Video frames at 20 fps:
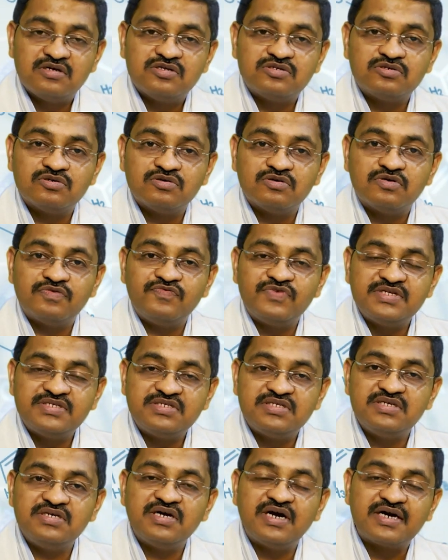So we
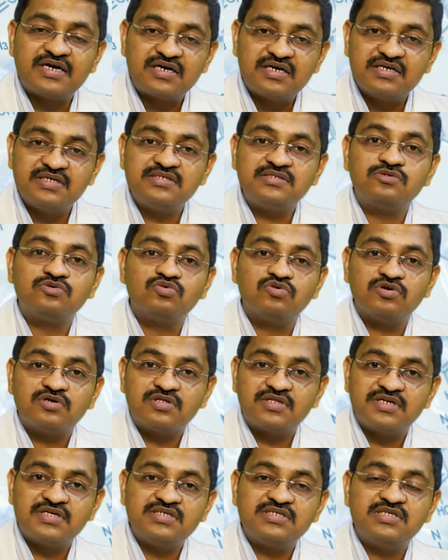see at least 2 or
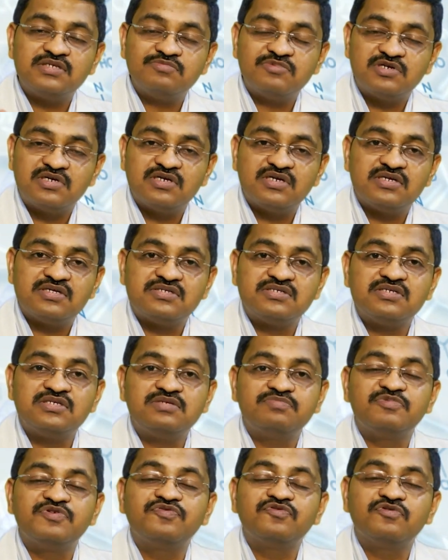3 semen analysis
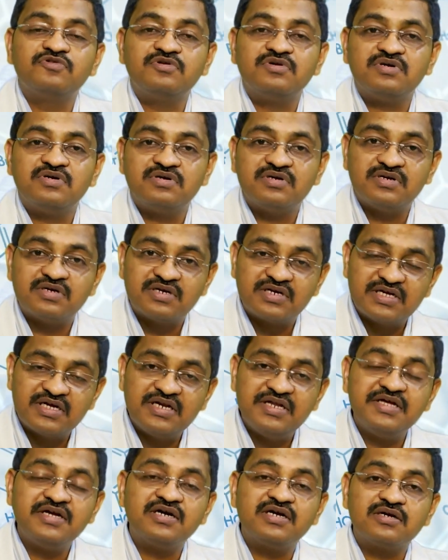before
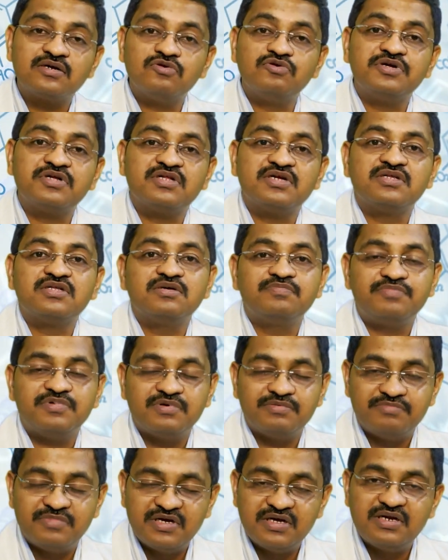really concluding that the
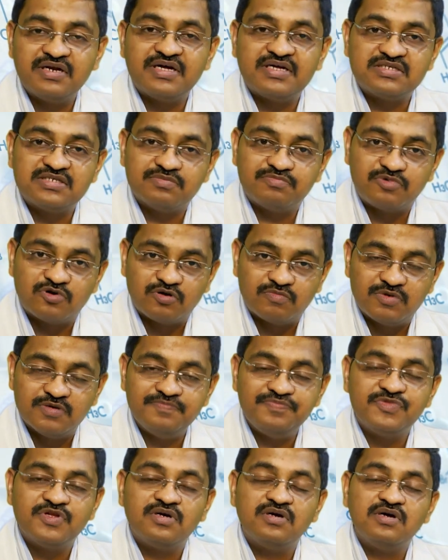male has a problem.
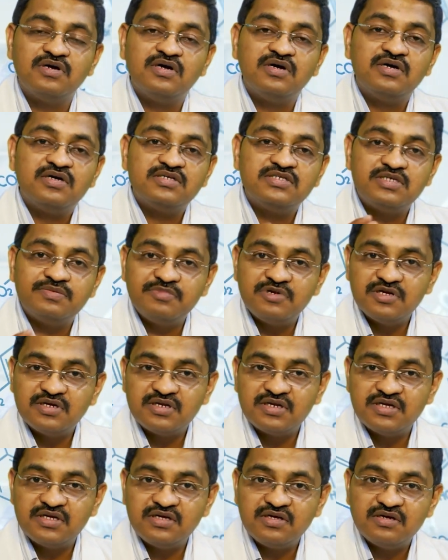
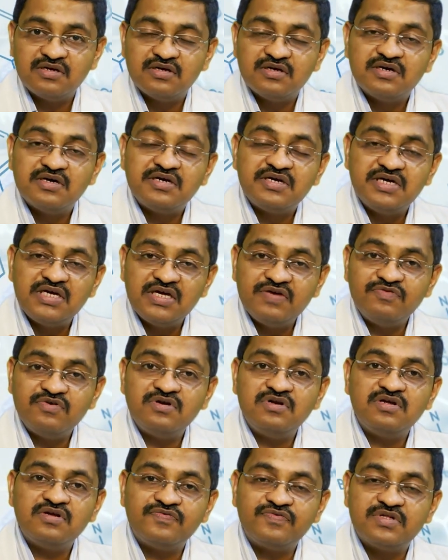Similarly,
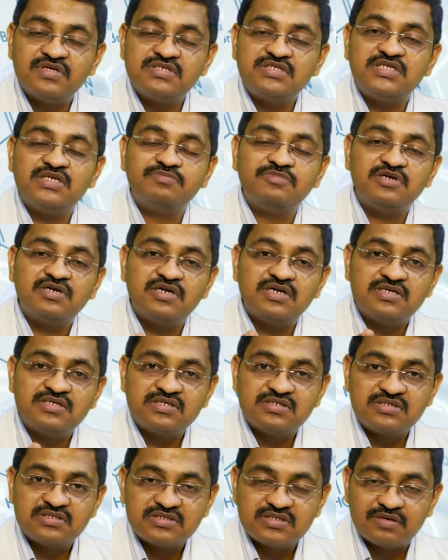even if the semen
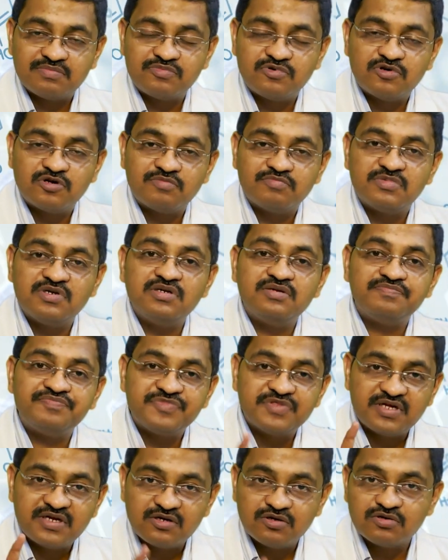analysis is abnormal,
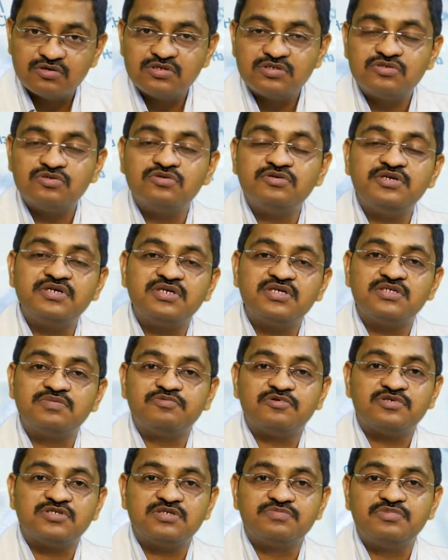then also it is
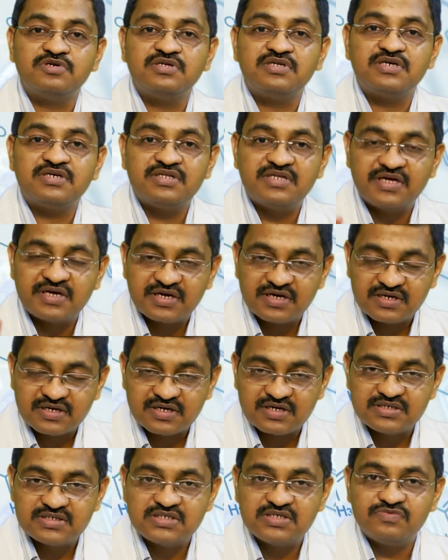possible that they can
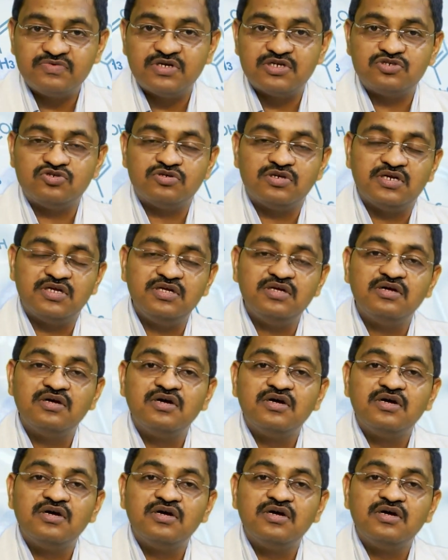conceive naturally,